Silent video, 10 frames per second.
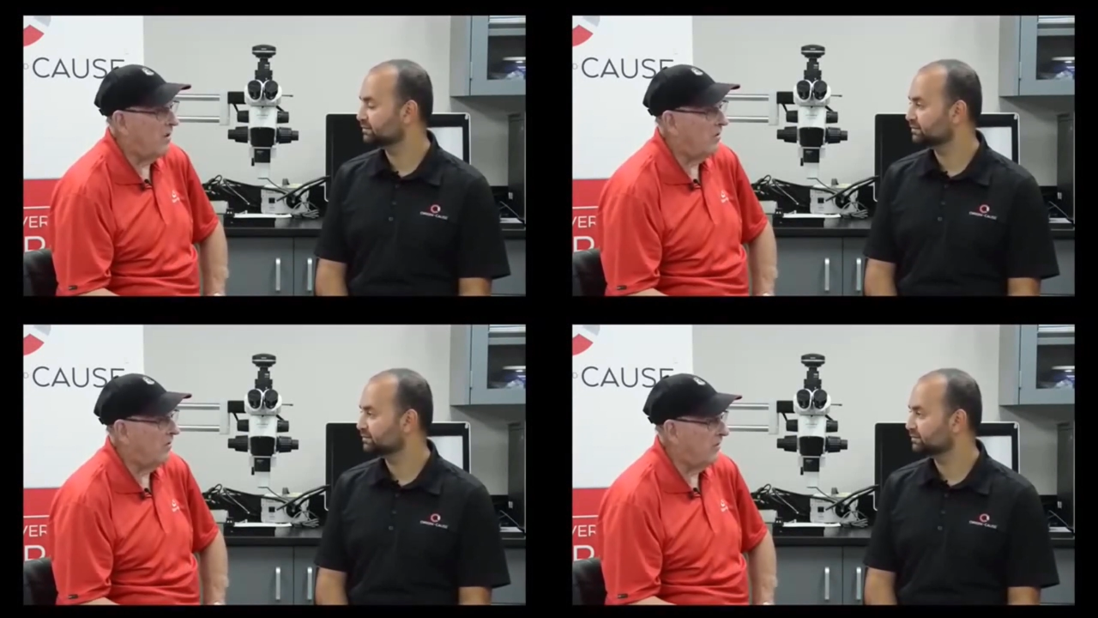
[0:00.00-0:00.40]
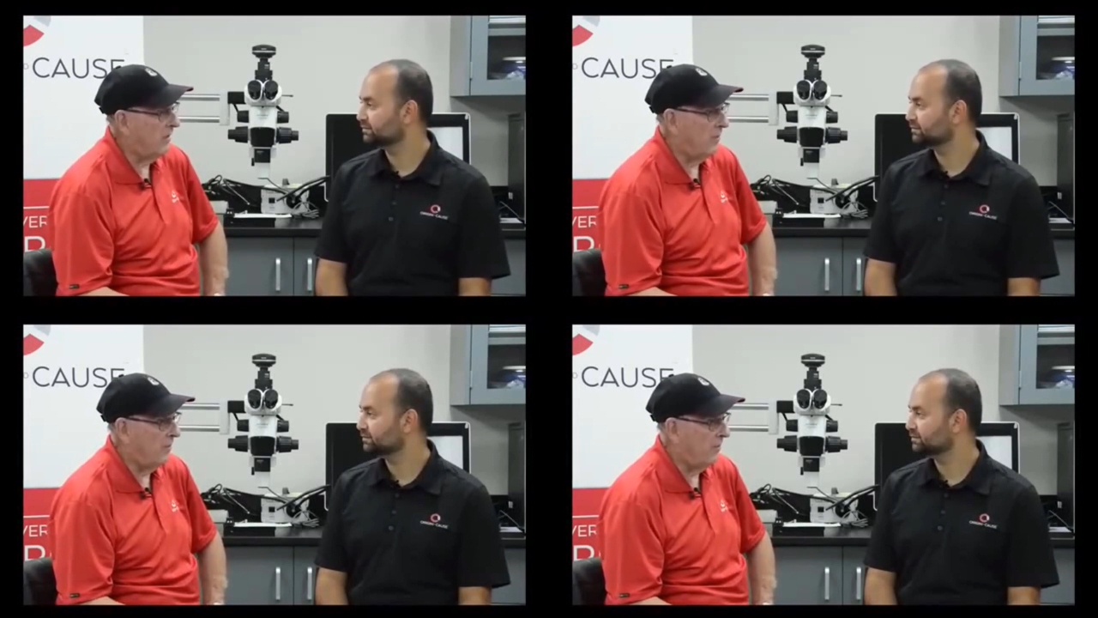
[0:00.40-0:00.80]
Speaker 1: they'll
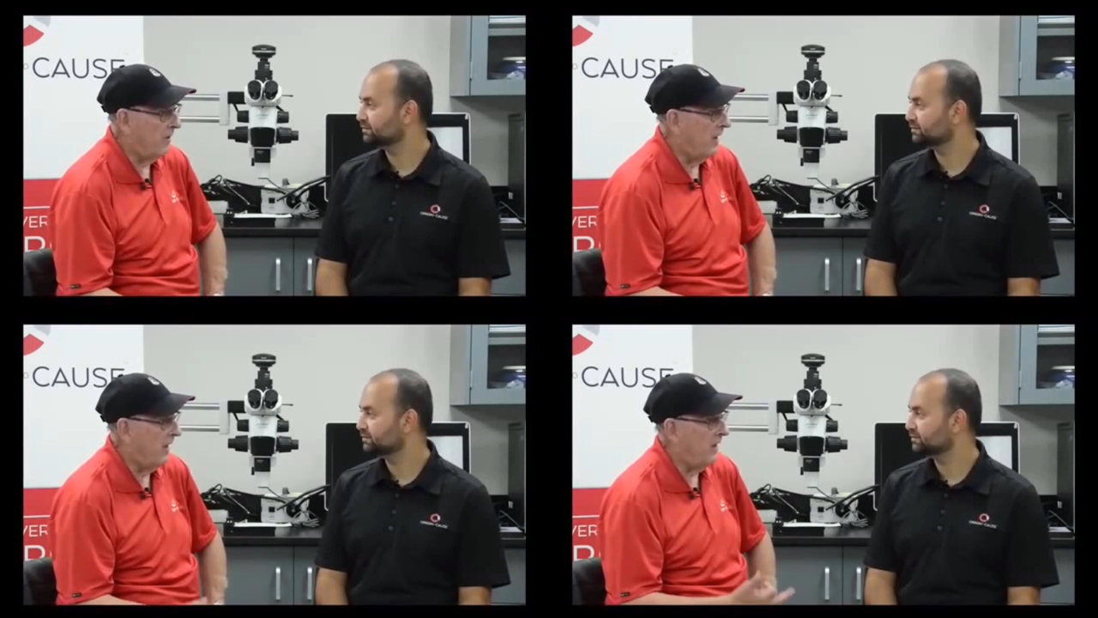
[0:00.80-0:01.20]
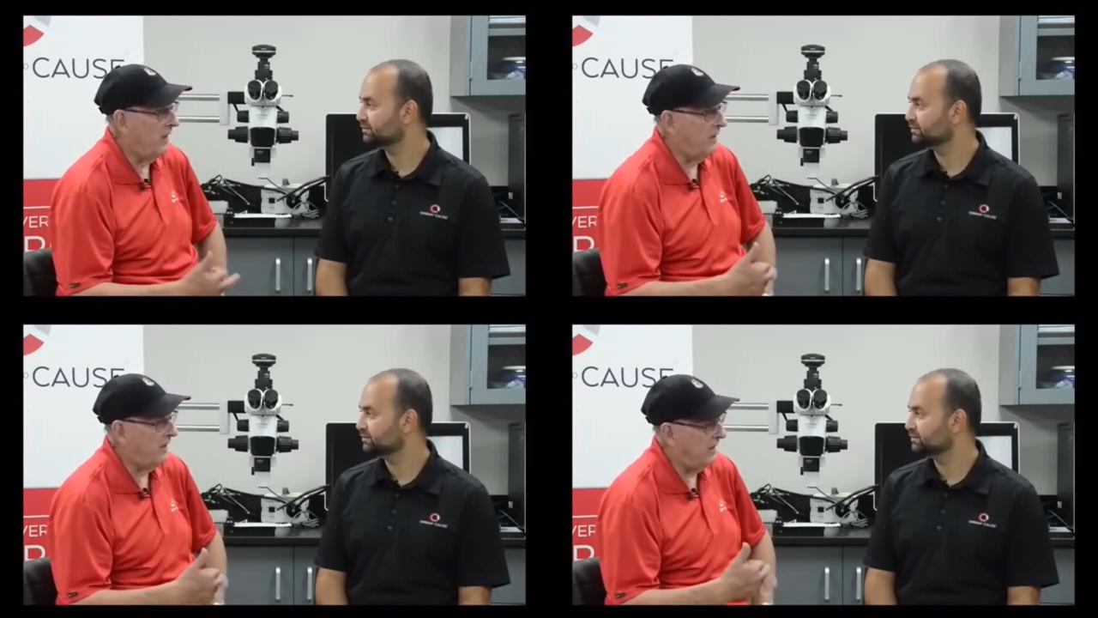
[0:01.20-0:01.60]
they'll
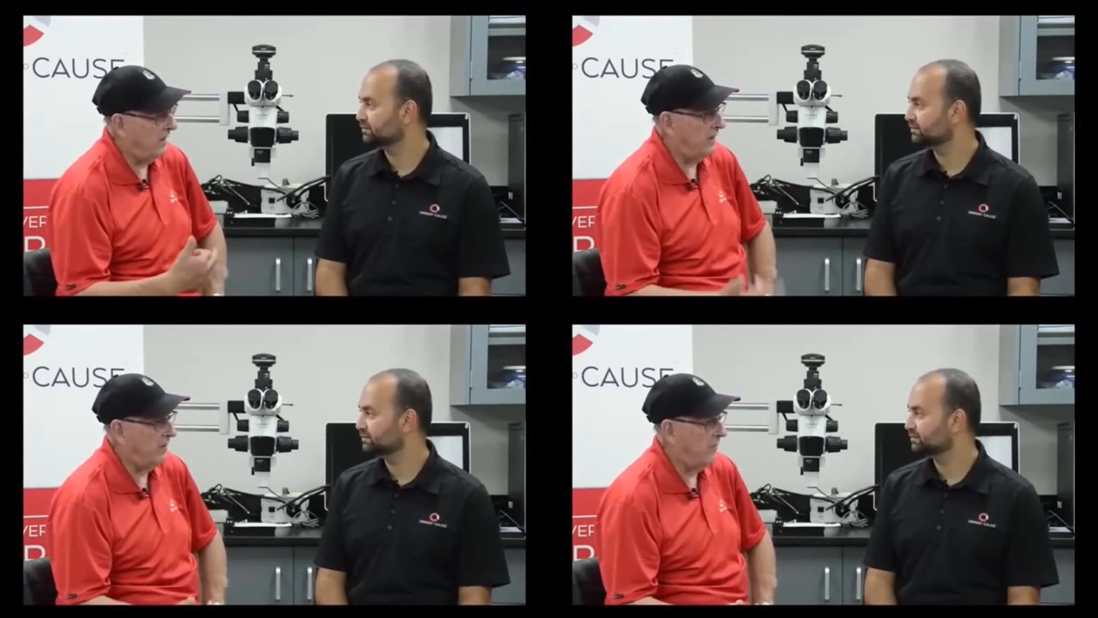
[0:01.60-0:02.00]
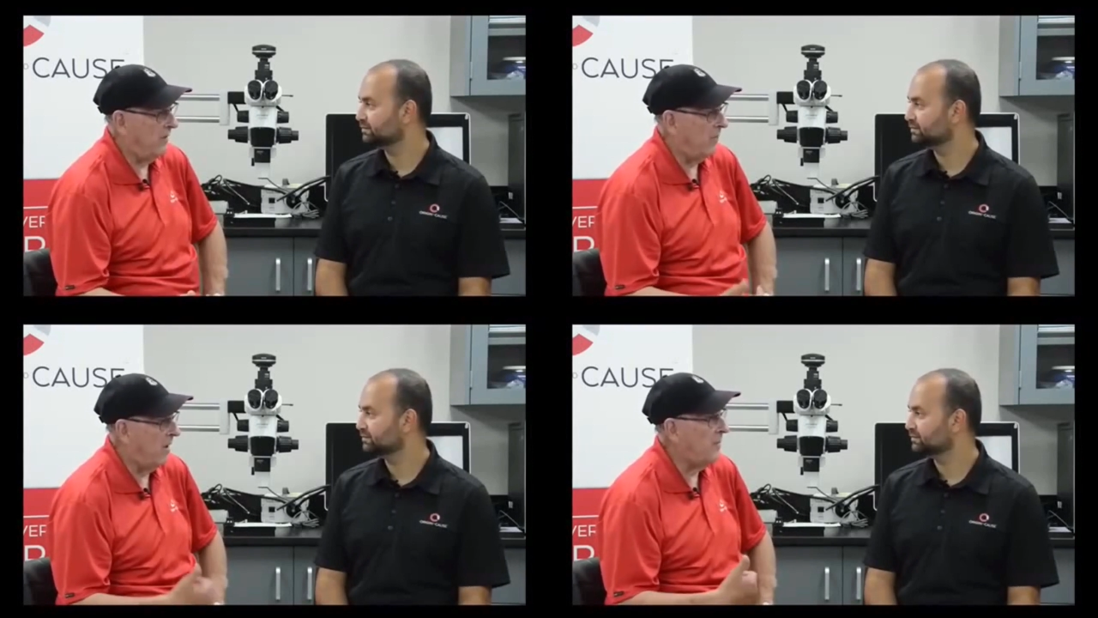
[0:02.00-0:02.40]
play, uh, and
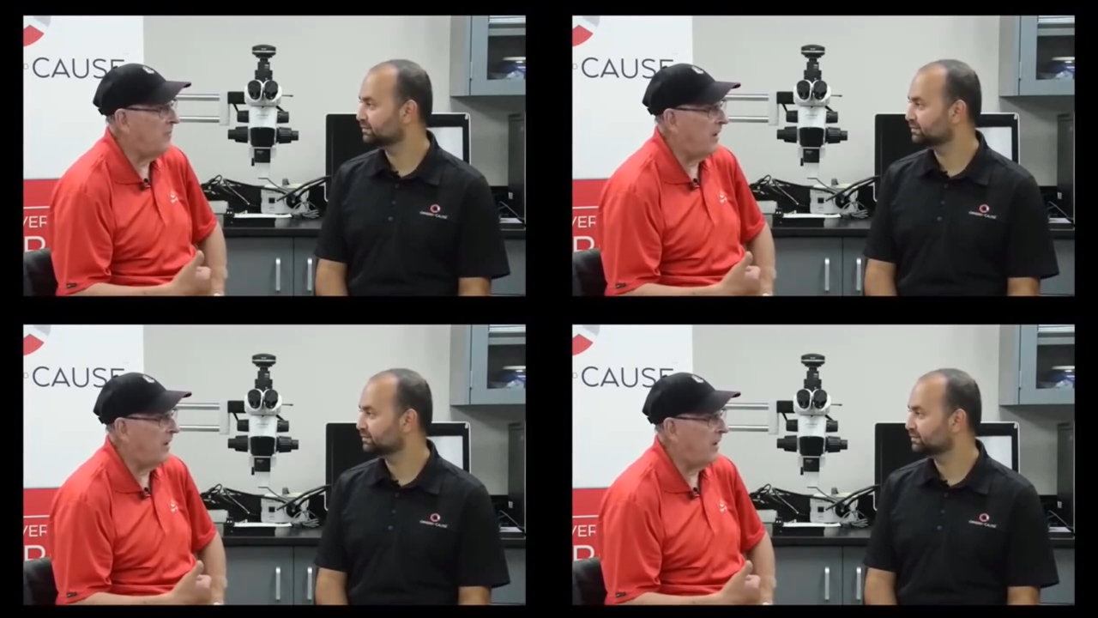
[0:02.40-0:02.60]
my